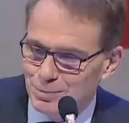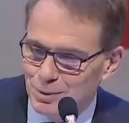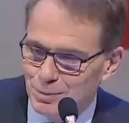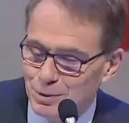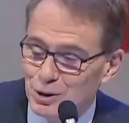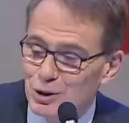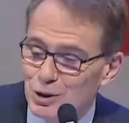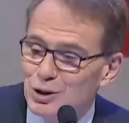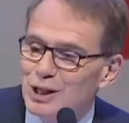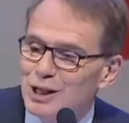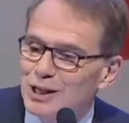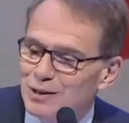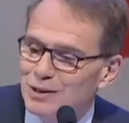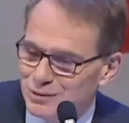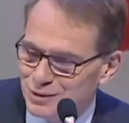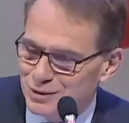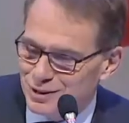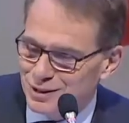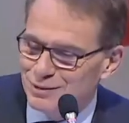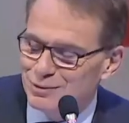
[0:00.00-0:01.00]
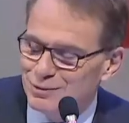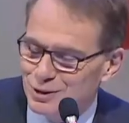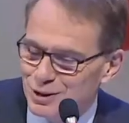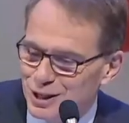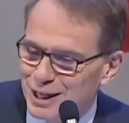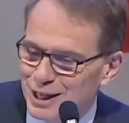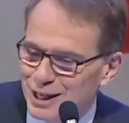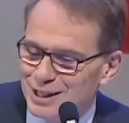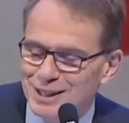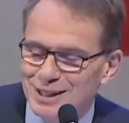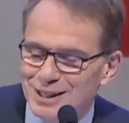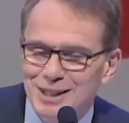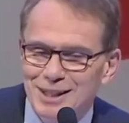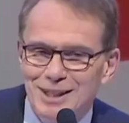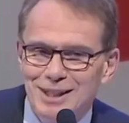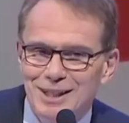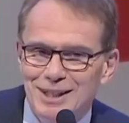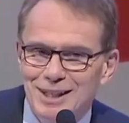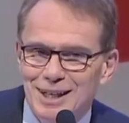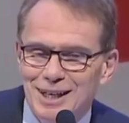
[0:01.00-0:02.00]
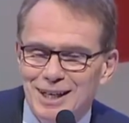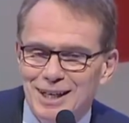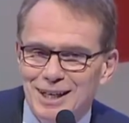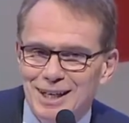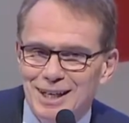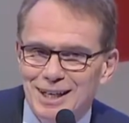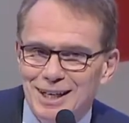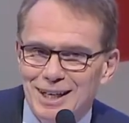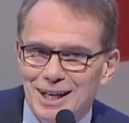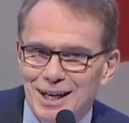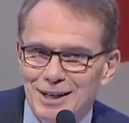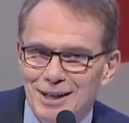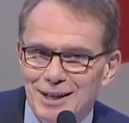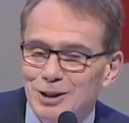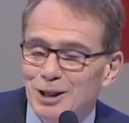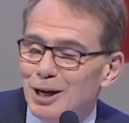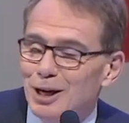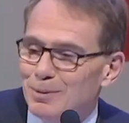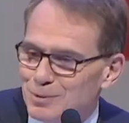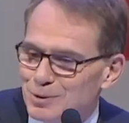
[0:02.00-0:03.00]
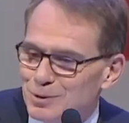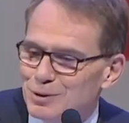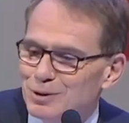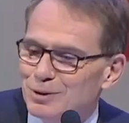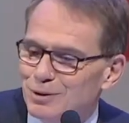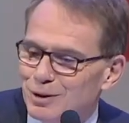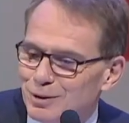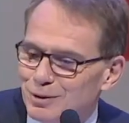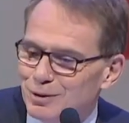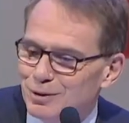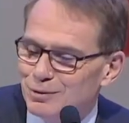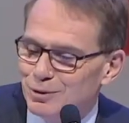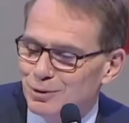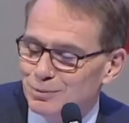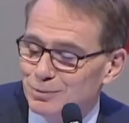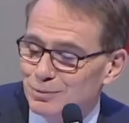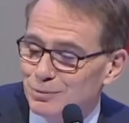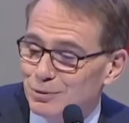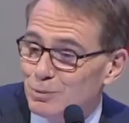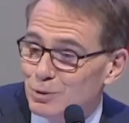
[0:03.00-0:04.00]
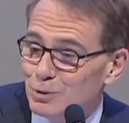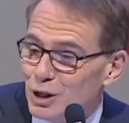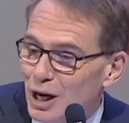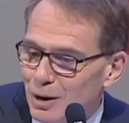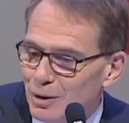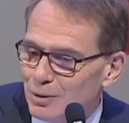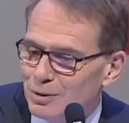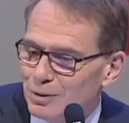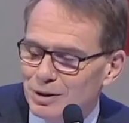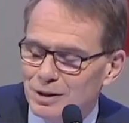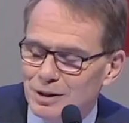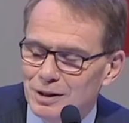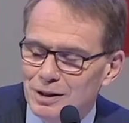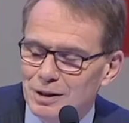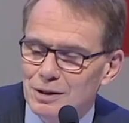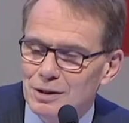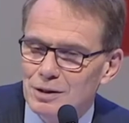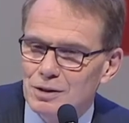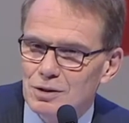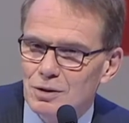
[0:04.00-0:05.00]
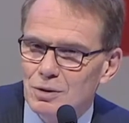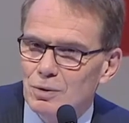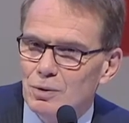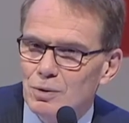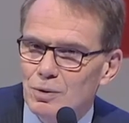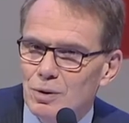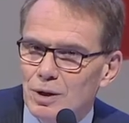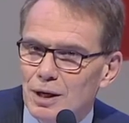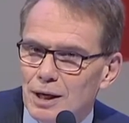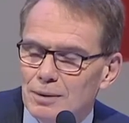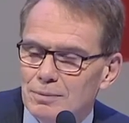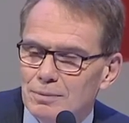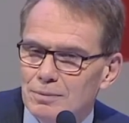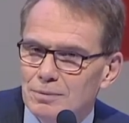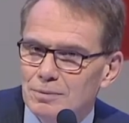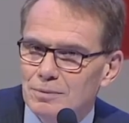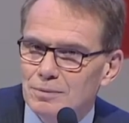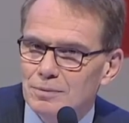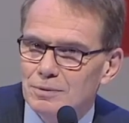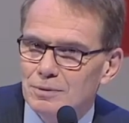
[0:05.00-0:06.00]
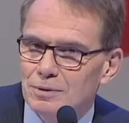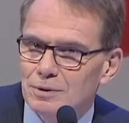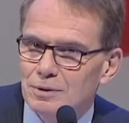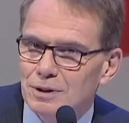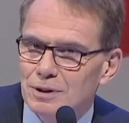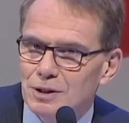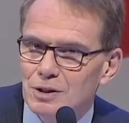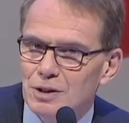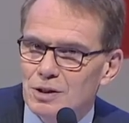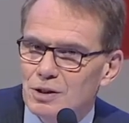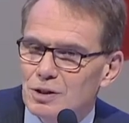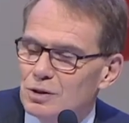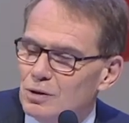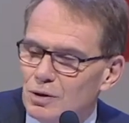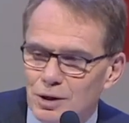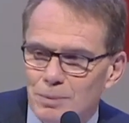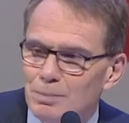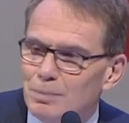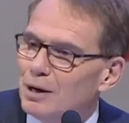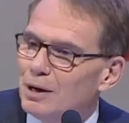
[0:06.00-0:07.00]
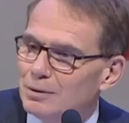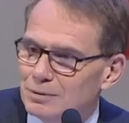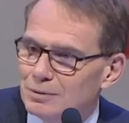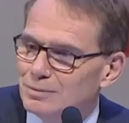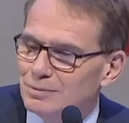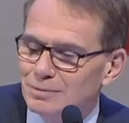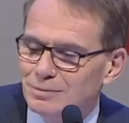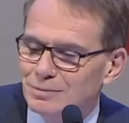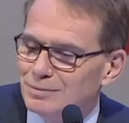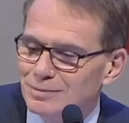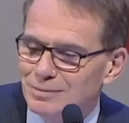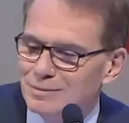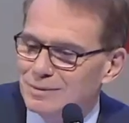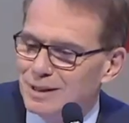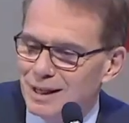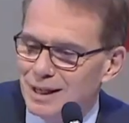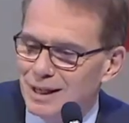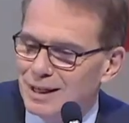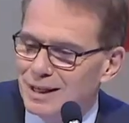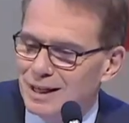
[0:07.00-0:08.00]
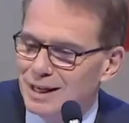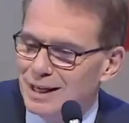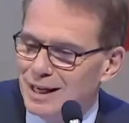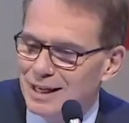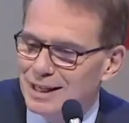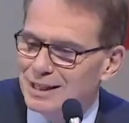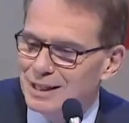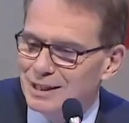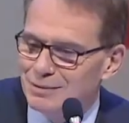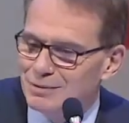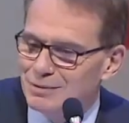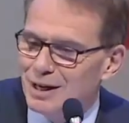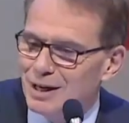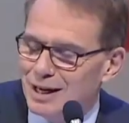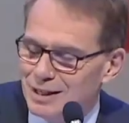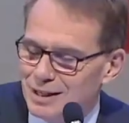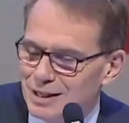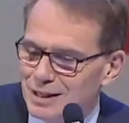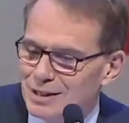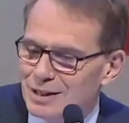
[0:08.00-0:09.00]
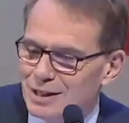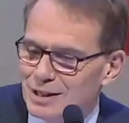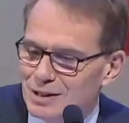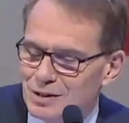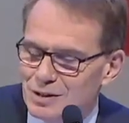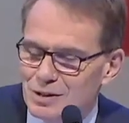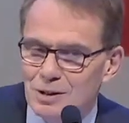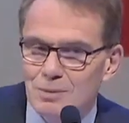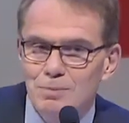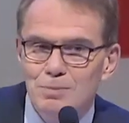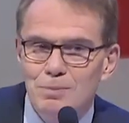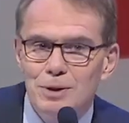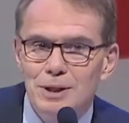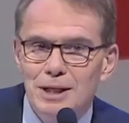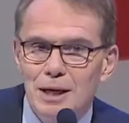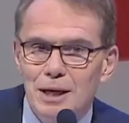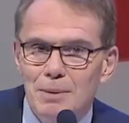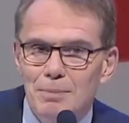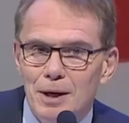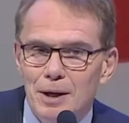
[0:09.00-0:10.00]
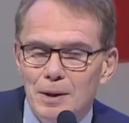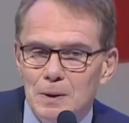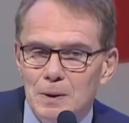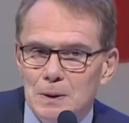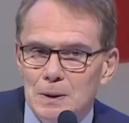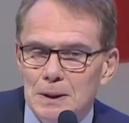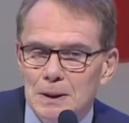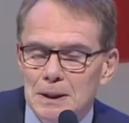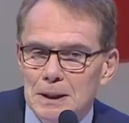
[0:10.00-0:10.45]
perceived, if you like, outcomes from Shell. So this is not about any of that. It's simply about